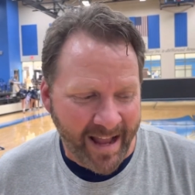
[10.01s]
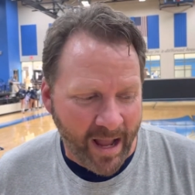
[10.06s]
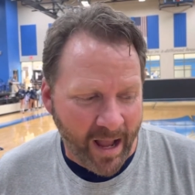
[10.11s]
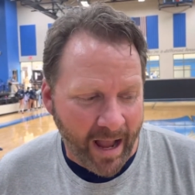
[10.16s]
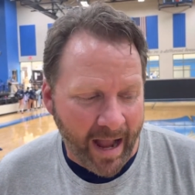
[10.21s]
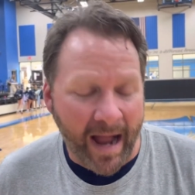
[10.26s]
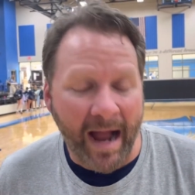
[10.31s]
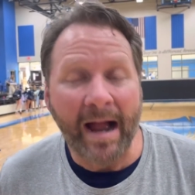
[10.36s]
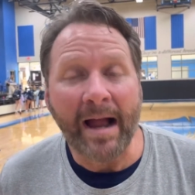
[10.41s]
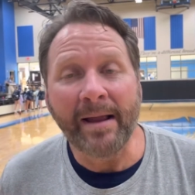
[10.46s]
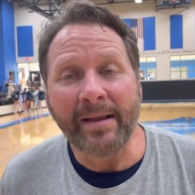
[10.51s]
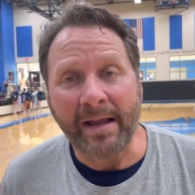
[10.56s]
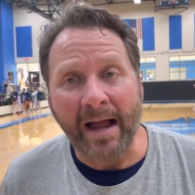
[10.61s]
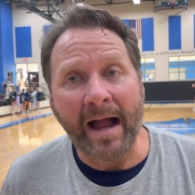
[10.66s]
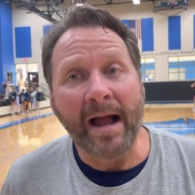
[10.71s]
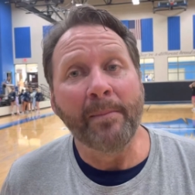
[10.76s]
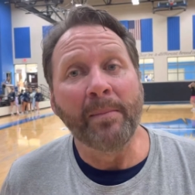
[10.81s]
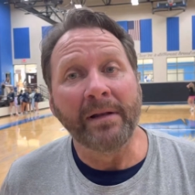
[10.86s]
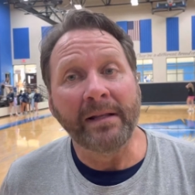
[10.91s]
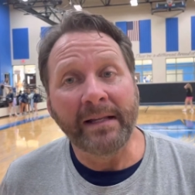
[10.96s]
I
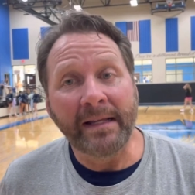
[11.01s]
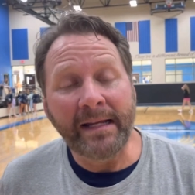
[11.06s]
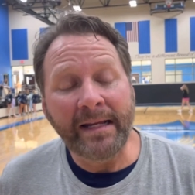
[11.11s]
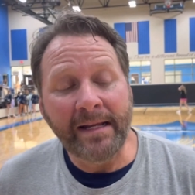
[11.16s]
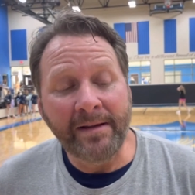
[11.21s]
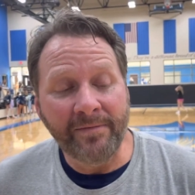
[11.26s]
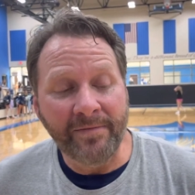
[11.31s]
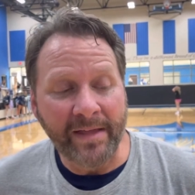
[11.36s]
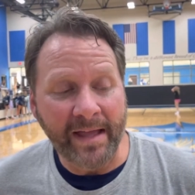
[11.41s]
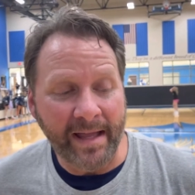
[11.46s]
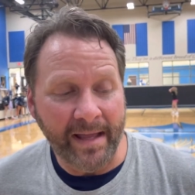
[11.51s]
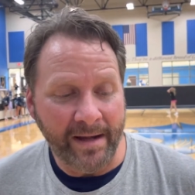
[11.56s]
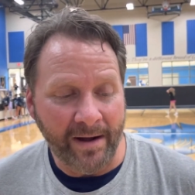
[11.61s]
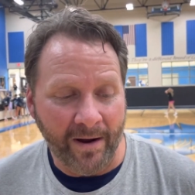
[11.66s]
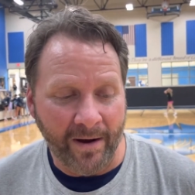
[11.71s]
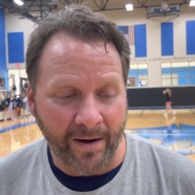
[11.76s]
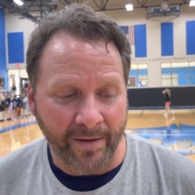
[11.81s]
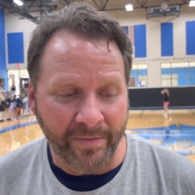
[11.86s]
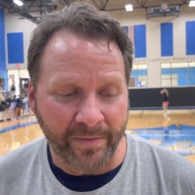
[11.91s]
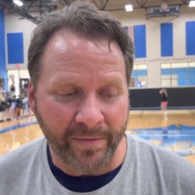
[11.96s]
I believe that
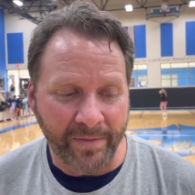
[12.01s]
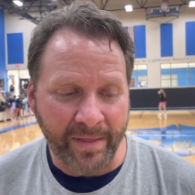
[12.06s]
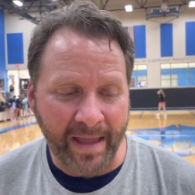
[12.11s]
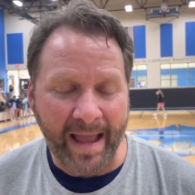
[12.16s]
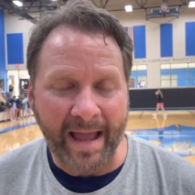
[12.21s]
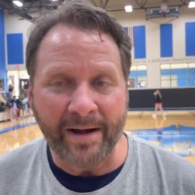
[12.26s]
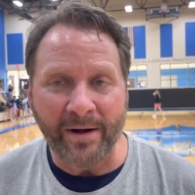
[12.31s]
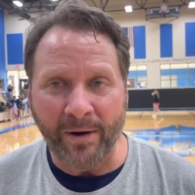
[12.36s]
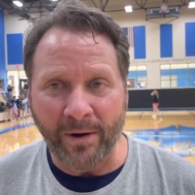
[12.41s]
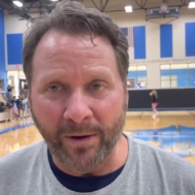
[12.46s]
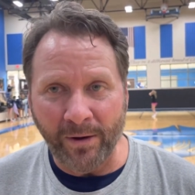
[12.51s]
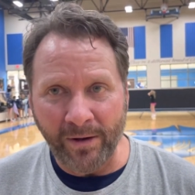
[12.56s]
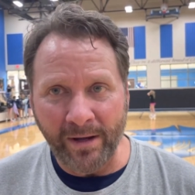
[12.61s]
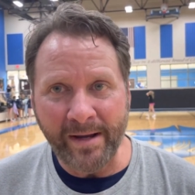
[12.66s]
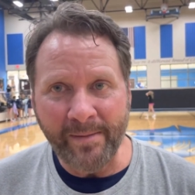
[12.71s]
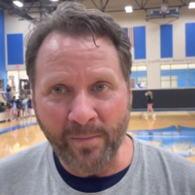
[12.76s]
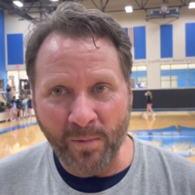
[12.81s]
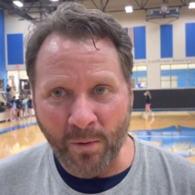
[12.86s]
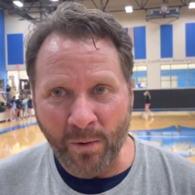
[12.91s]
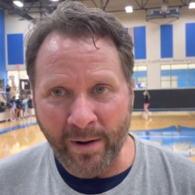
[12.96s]
that early
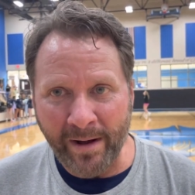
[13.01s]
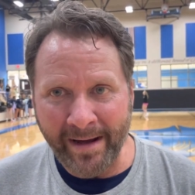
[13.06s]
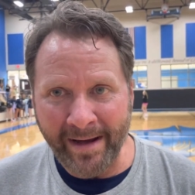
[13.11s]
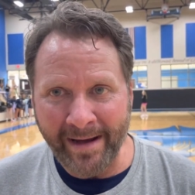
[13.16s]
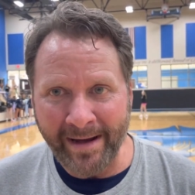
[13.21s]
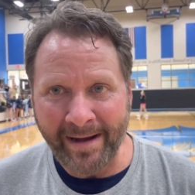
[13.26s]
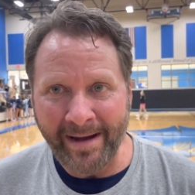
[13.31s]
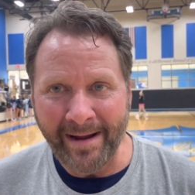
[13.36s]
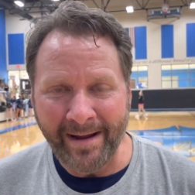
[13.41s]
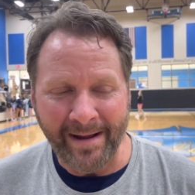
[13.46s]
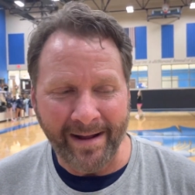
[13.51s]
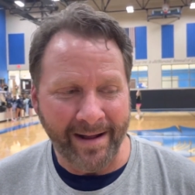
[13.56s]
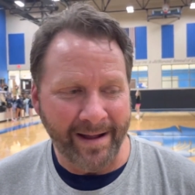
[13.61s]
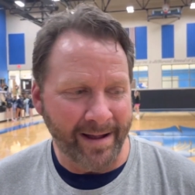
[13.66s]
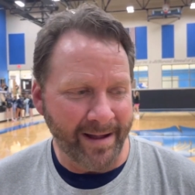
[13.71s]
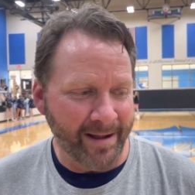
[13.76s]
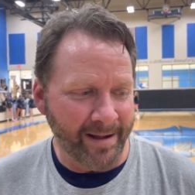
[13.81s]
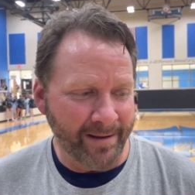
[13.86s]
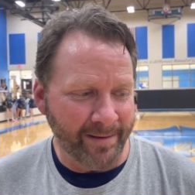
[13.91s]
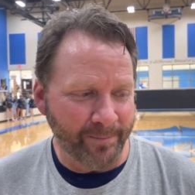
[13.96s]
morning
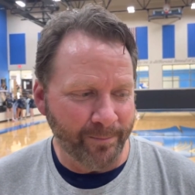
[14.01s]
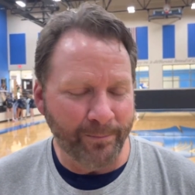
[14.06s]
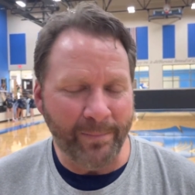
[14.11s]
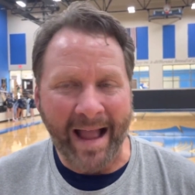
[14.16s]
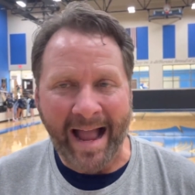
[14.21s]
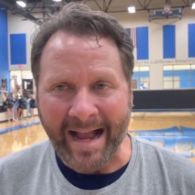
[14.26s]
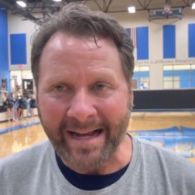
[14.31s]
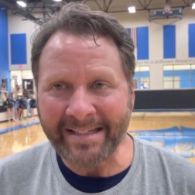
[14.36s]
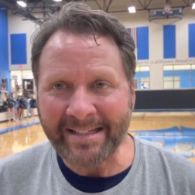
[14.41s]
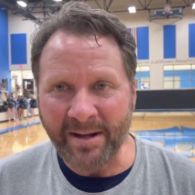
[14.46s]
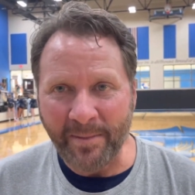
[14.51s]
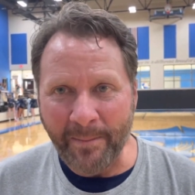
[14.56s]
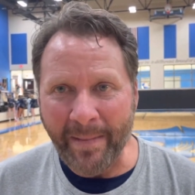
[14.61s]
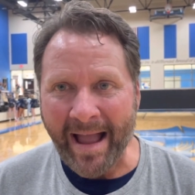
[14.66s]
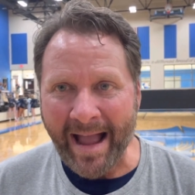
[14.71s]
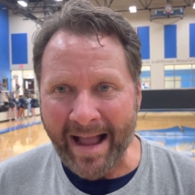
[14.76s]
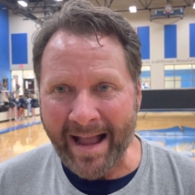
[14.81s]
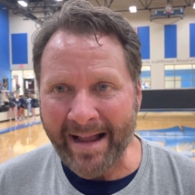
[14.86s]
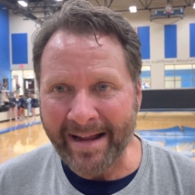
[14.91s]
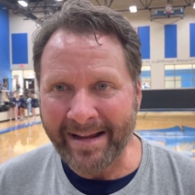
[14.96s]
uh, back to
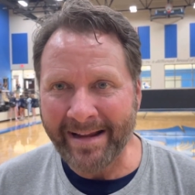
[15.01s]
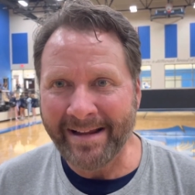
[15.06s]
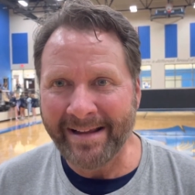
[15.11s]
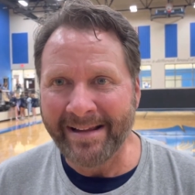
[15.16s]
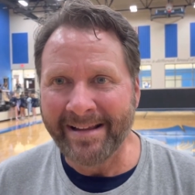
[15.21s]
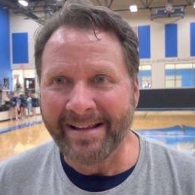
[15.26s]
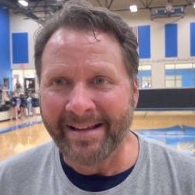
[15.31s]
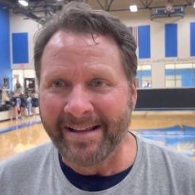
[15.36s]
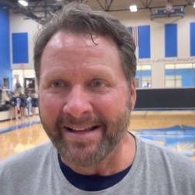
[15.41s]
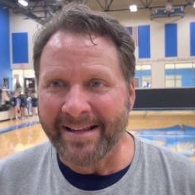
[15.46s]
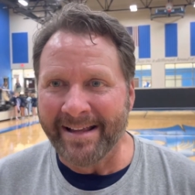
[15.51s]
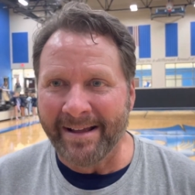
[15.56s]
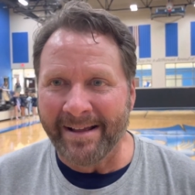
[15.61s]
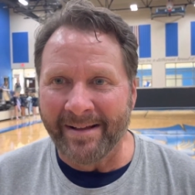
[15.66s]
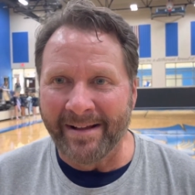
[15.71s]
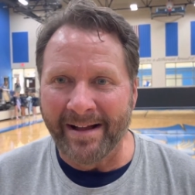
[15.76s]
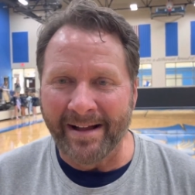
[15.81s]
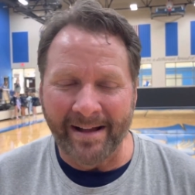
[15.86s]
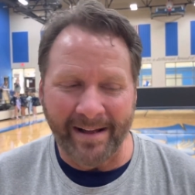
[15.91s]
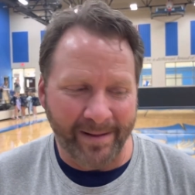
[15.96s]
back
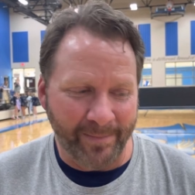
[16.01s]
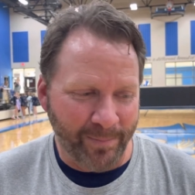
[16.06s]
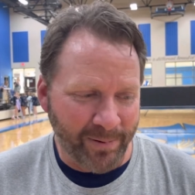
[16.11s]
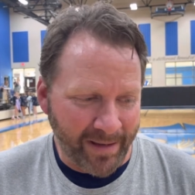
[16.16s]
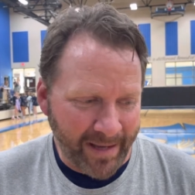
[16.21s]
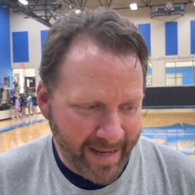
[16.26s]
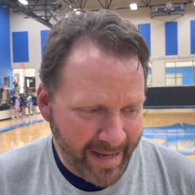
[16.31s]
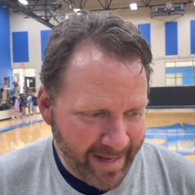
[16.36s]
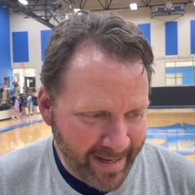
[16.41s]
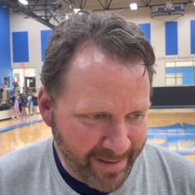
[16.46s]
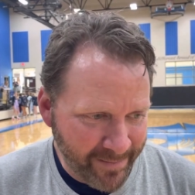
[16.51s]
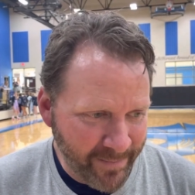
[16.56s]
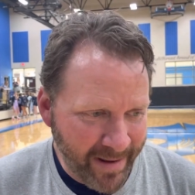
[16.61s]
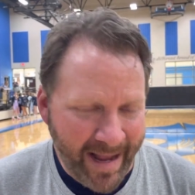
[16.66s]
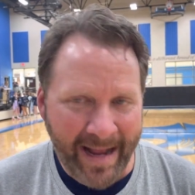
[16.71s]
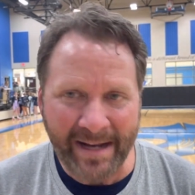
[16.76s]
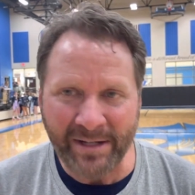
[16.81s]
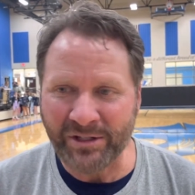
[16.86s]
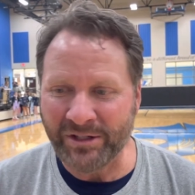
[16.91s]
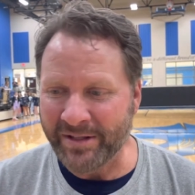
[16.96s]
uh, play in
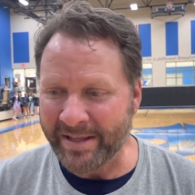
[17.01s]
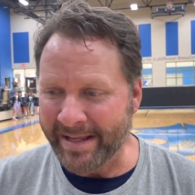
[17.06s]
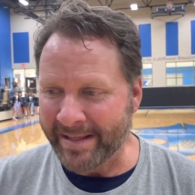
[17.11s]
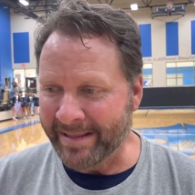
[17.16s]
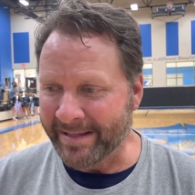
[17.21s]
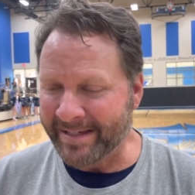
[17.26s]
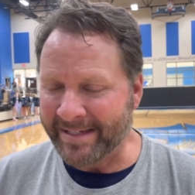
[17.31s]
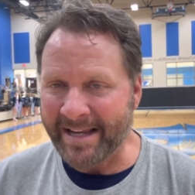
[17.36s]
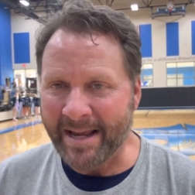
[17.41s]
match, then the right.